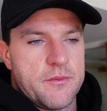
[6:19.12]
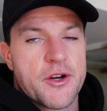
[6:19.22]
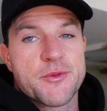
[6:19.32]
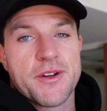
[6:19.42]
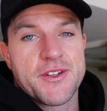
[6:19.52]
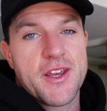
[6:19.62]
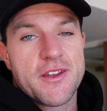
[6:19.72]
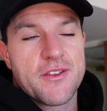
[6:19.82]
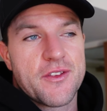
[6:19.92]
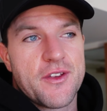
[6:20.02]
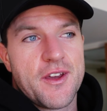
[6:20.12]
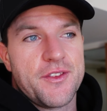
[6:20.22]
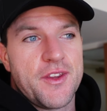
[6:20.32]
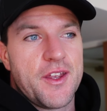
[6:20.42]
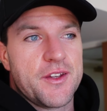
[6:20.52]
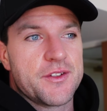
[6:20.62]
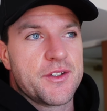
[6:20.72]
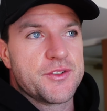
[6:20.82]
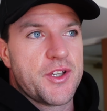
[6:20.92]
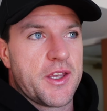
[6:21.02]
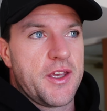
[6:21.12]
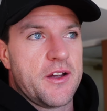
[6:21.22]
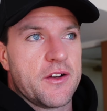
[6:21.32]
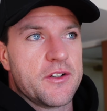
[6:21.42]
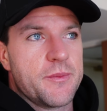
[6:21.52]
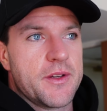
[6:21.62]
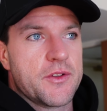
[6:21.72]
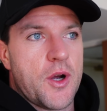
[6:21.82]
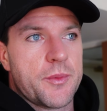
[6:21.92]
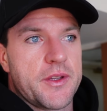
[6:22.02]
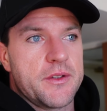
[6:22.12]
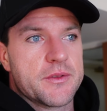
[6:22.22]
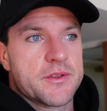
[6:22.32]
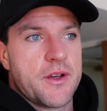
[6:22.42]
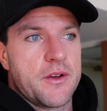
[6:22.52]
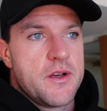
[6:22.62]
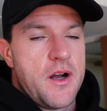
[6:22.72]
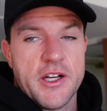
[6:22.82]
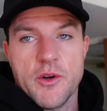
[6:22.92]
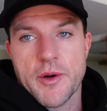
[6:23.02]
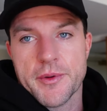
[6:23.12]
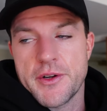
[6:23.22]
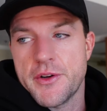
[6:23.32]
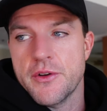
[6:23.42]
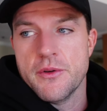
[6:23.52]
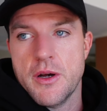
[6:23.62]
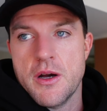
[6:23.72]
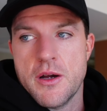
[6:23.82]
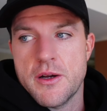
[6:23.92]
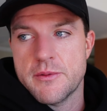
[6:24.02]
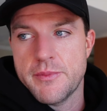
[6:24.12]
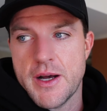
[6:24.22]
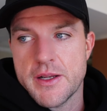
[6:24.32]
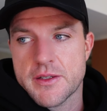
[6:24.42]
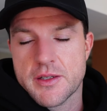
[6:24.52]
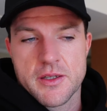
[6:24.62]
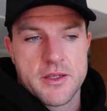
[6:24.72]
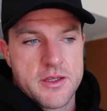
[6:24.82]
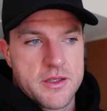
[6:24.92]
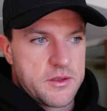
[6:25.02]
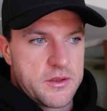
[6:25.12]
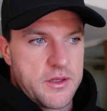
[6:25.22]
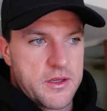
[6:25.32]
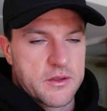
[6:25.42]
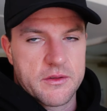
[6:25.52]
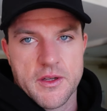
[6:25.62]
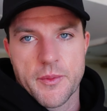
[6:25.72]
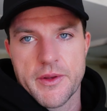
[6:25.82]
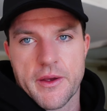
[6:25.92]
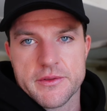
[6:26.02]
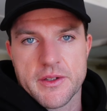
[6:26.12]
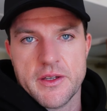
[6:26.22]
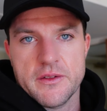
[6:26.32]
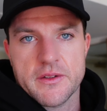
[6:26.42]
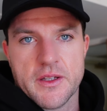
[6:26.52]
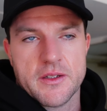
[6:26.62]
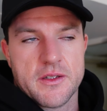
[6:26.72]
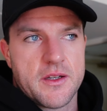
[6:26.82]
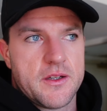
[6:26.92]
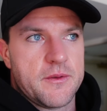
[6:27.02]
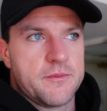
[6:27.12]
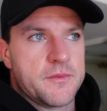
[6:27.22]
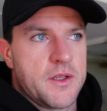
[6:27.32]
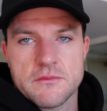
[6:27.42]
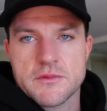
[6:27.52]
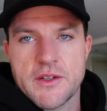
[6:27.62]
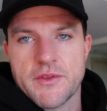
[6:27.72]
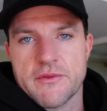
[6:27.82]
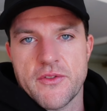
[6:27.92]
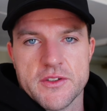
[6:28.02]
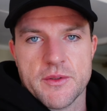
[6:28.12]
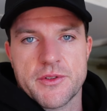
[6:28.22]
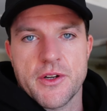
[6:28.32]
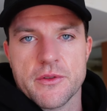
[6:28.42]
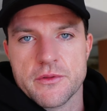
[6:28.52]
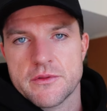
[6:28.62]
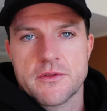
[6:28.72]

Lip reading: brush my teeth, and then check out. I've got a bit of time to kill, so I don't know what I'm going to do, but yeah, got a couple of hours to kill, and then see if we can find something to do.